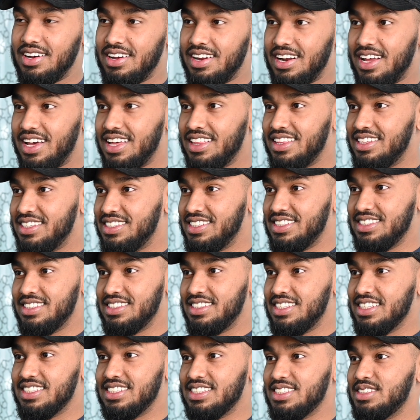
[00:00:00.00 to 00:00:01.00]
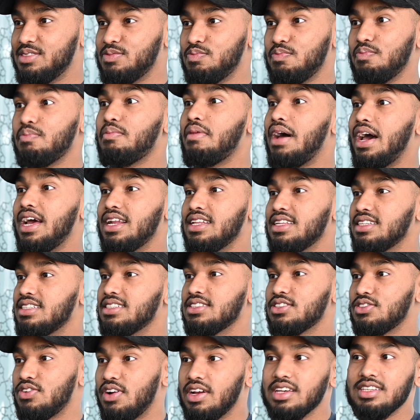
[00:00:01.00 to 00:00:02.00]
Like this is mad. This
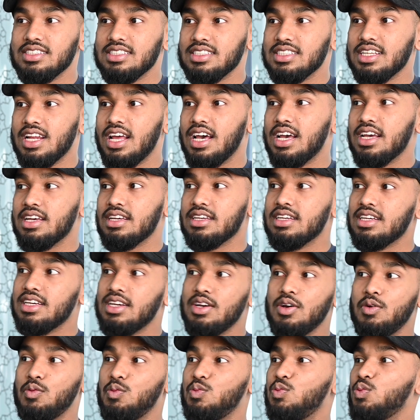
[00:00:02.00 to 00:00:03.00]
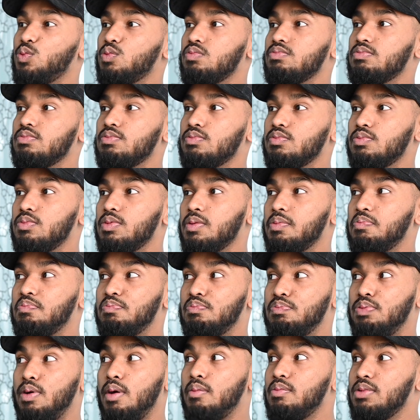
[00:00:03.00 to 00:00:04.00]
is crazy. Like we're
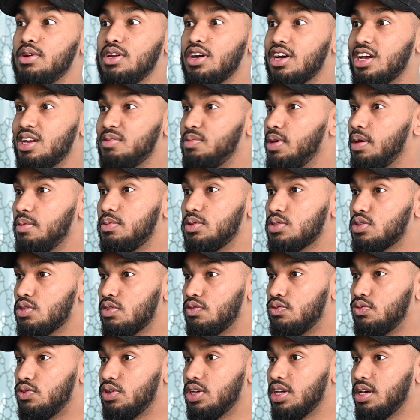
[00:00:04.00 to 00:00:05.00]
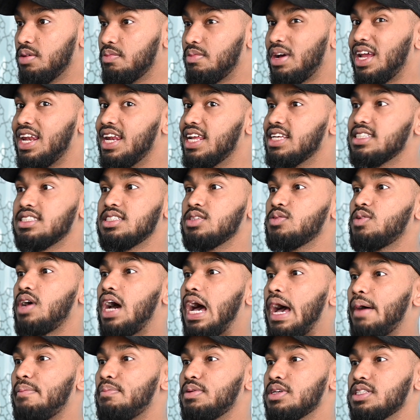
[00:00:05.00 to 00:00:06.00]
probably not going to be able to afford it, but let's see what
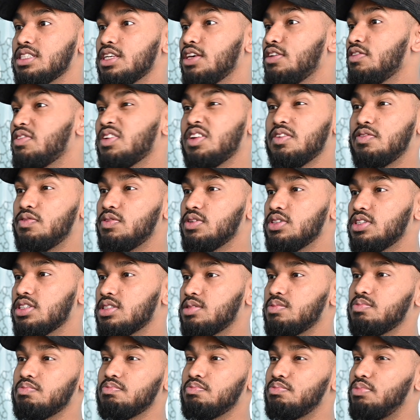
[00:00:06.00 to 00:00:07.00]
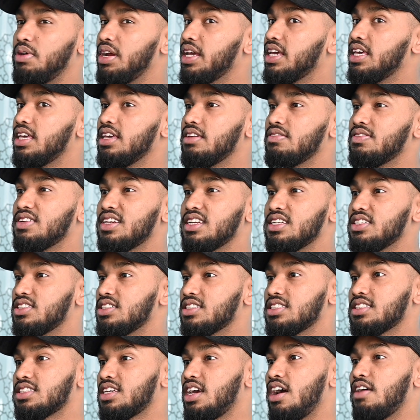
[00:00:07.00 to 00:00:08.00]
happens. Even if we just break even and
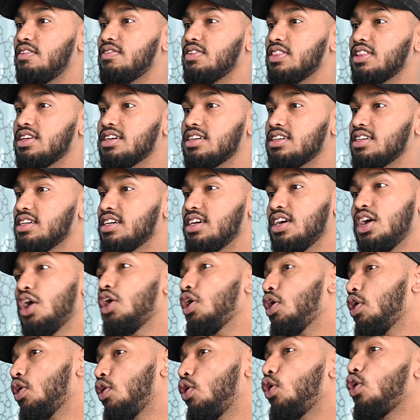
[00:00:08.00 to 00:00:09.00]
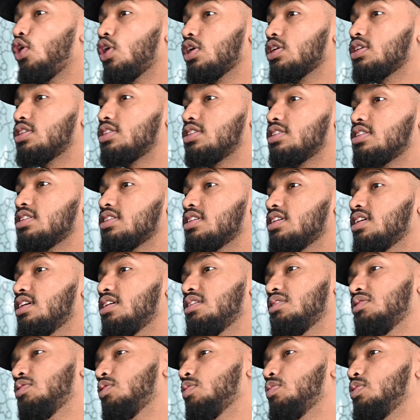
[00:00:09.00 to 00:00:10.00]
just cover the costs,
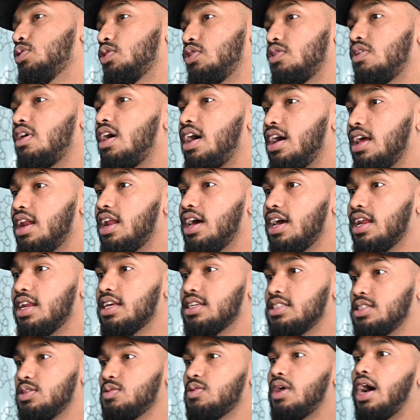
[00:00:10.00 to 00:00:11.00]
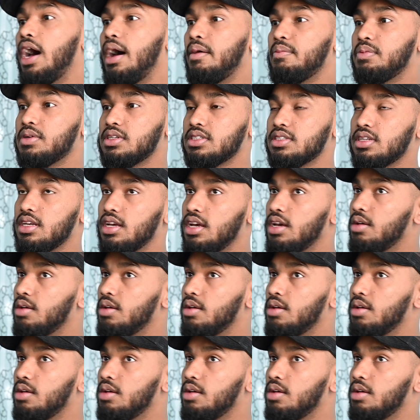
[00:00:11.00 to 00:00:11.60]
we'll be alright. Like let's see what happens.